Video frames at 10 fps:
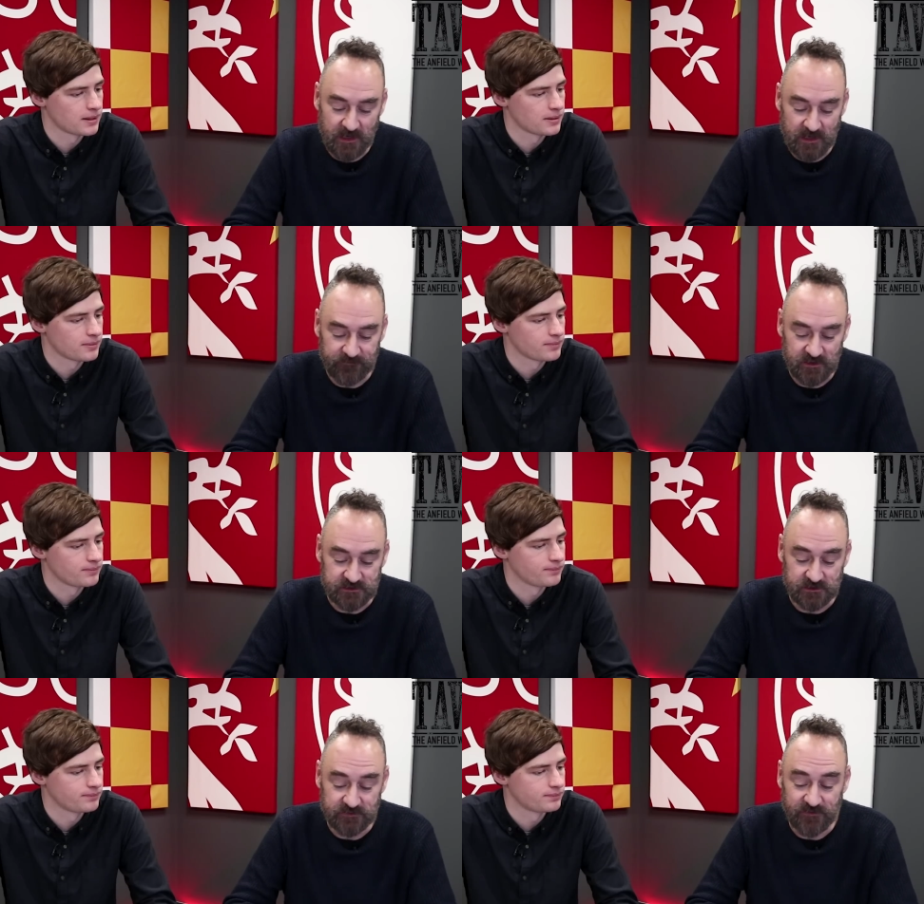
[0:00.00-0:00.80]
Speaker 1: I have
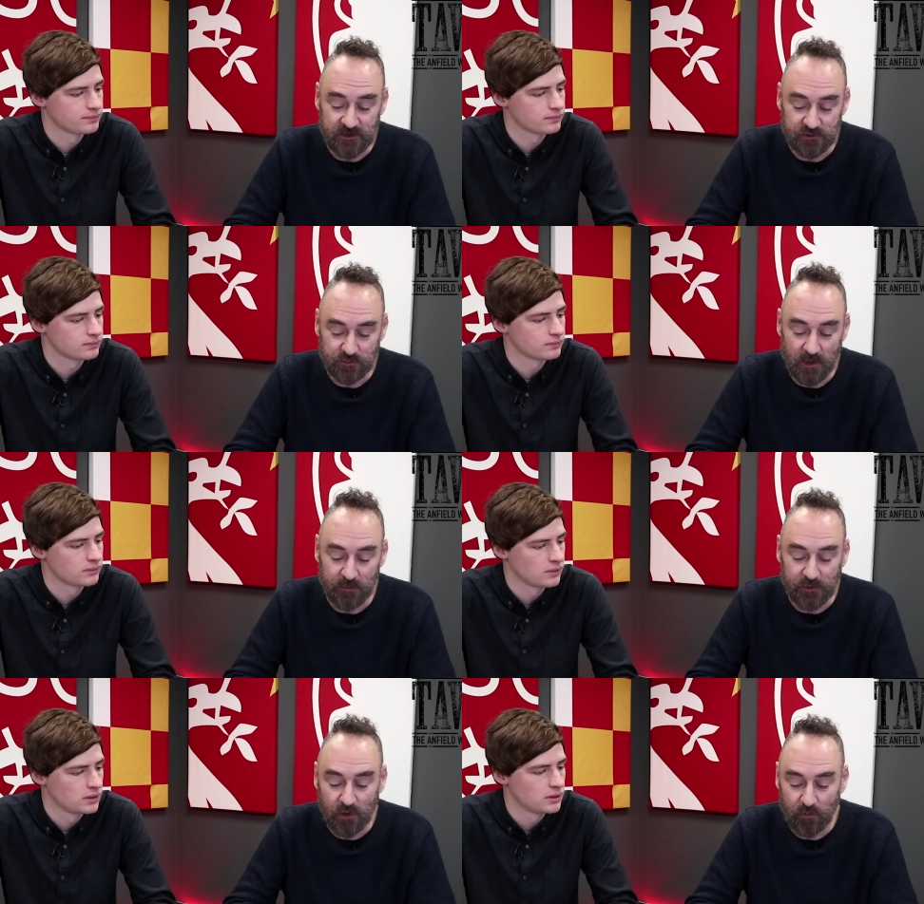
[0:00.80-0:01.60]
is a defender as
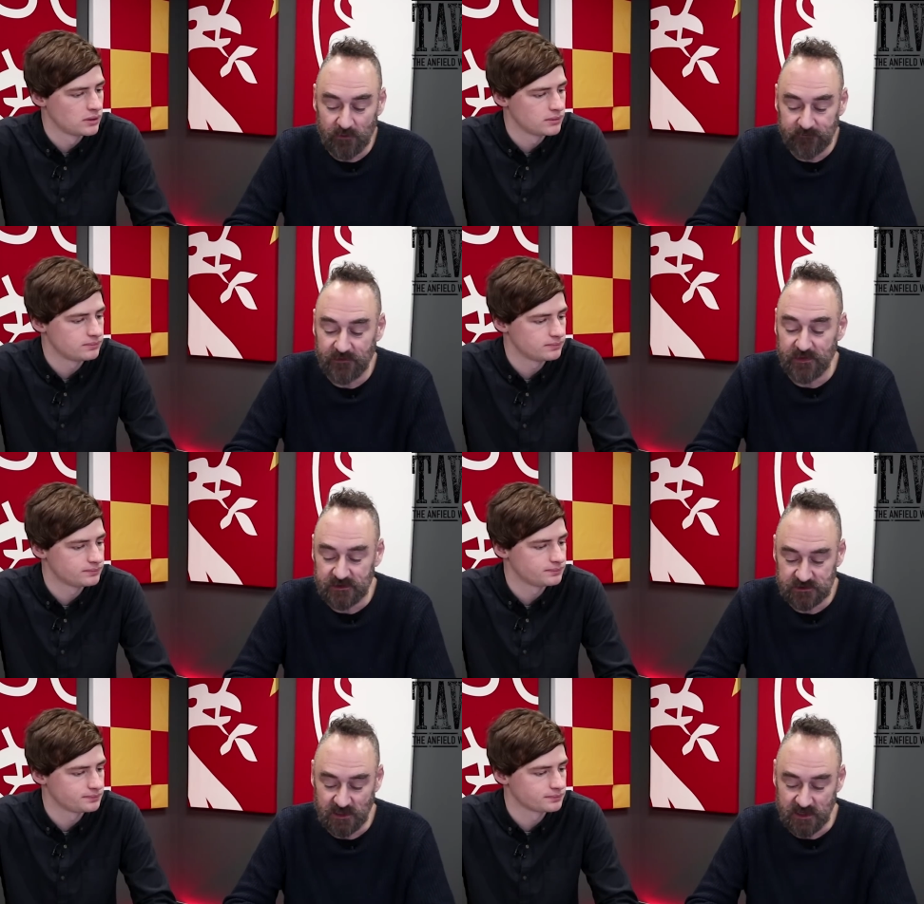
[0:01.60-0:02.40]
well, but not one for
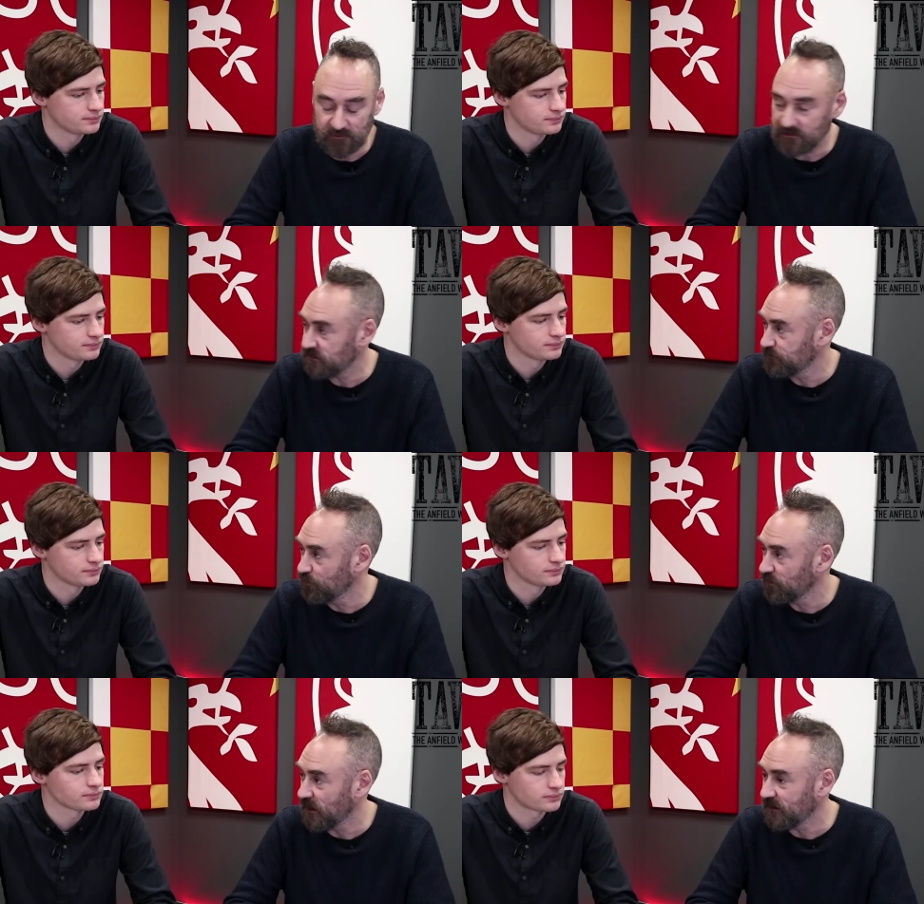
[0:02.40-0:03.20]
this January. I think
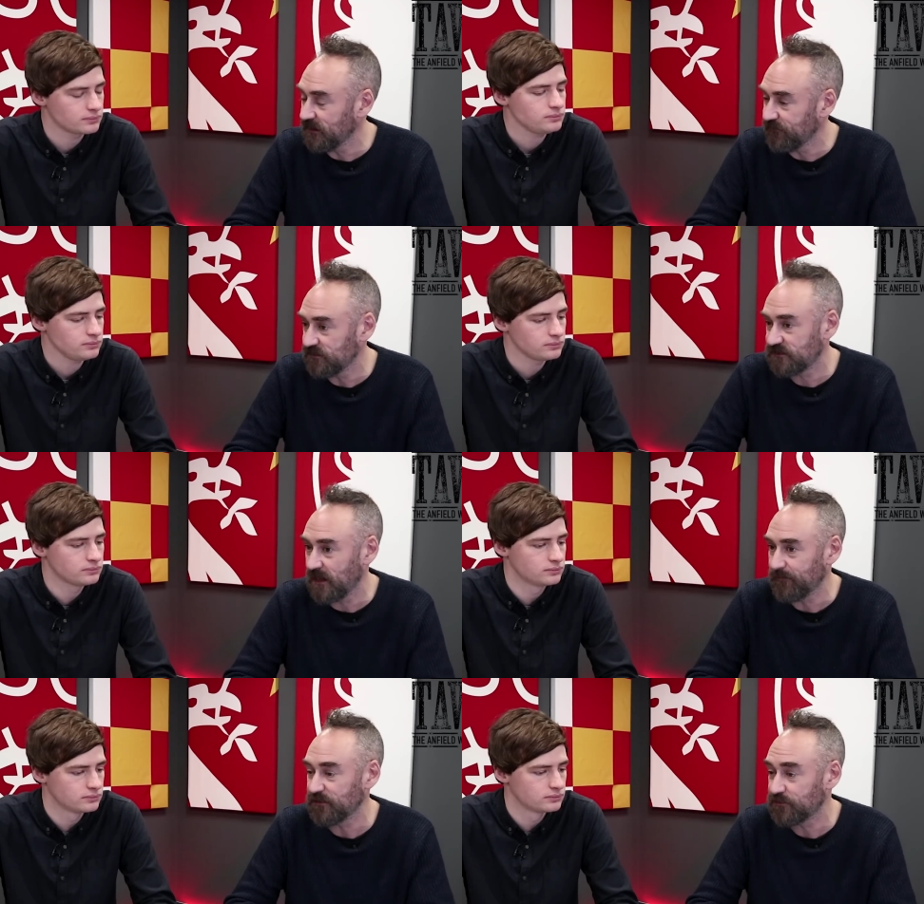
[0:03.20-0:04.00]
it's more likely, if
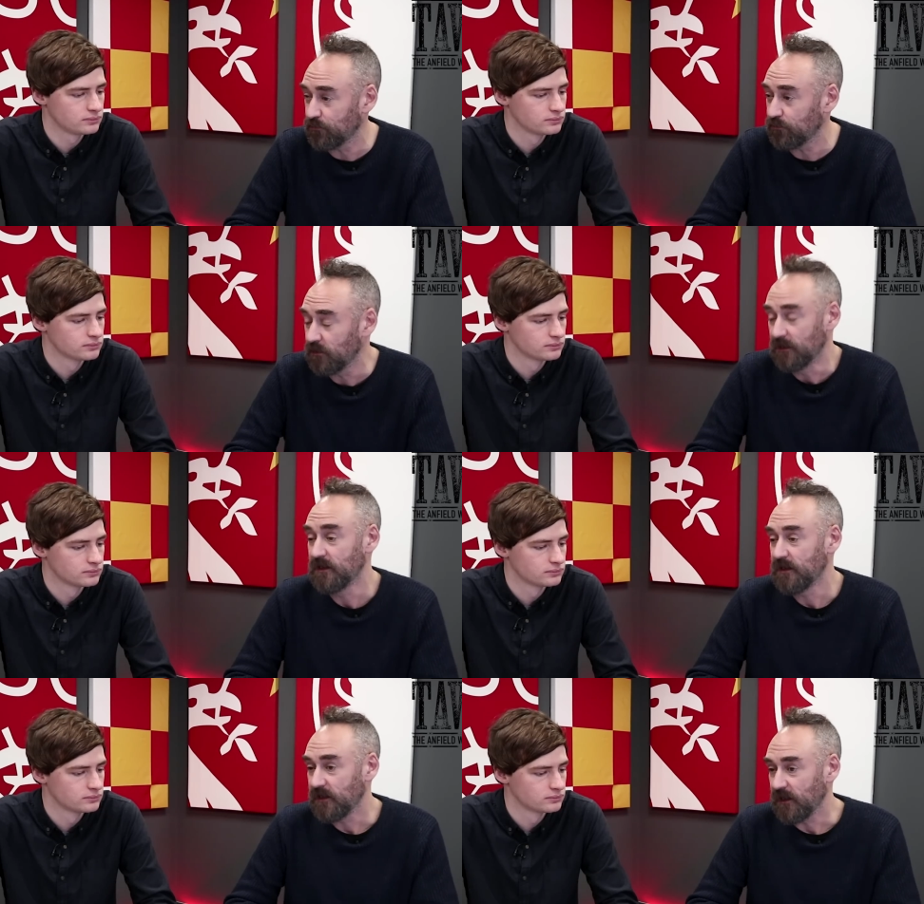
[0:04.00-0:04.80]
it's to happen at all,
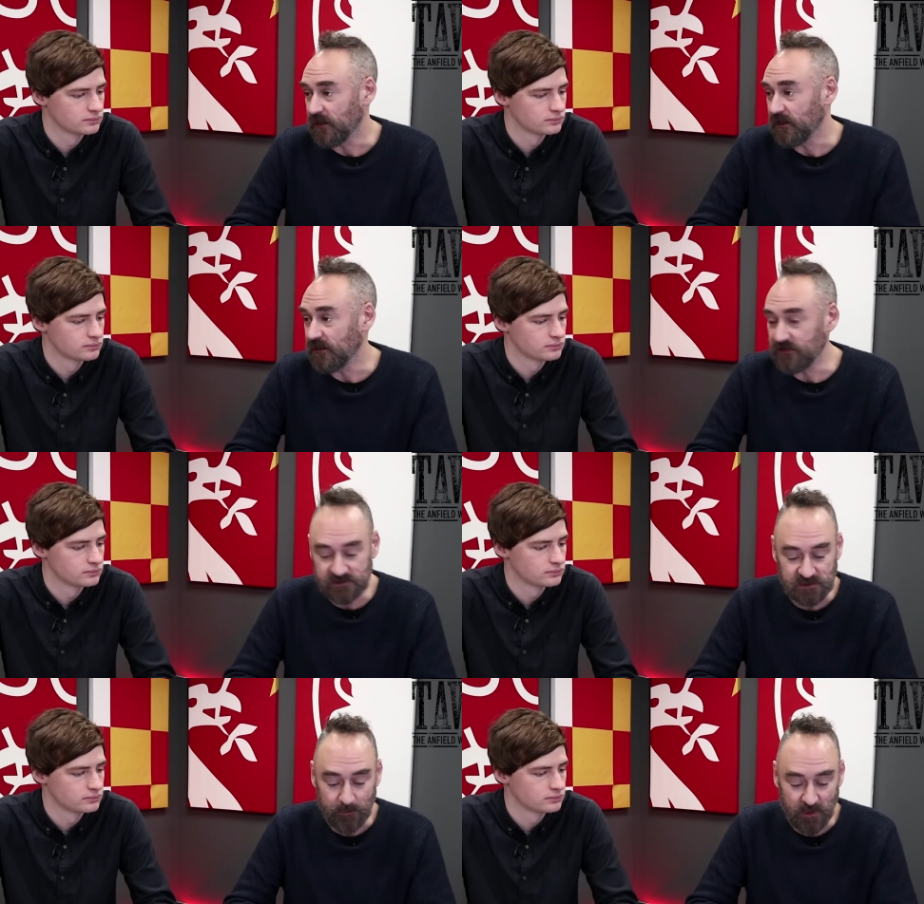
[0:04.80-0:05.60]

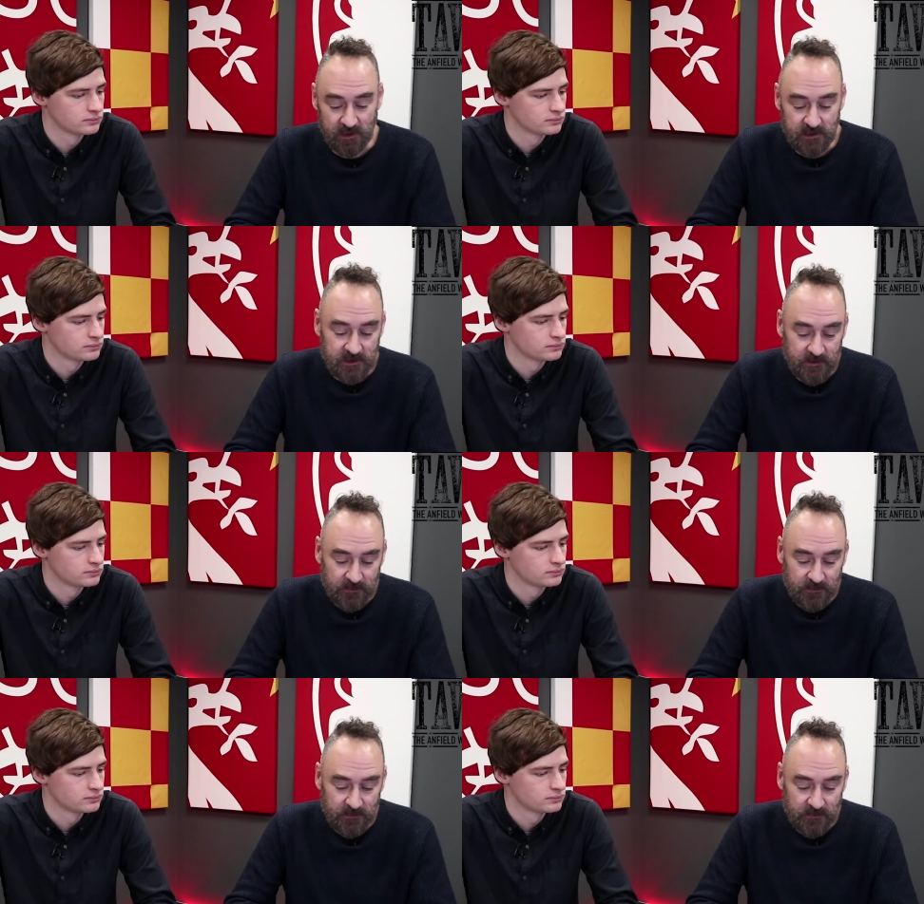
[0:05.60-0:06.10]
in the summer.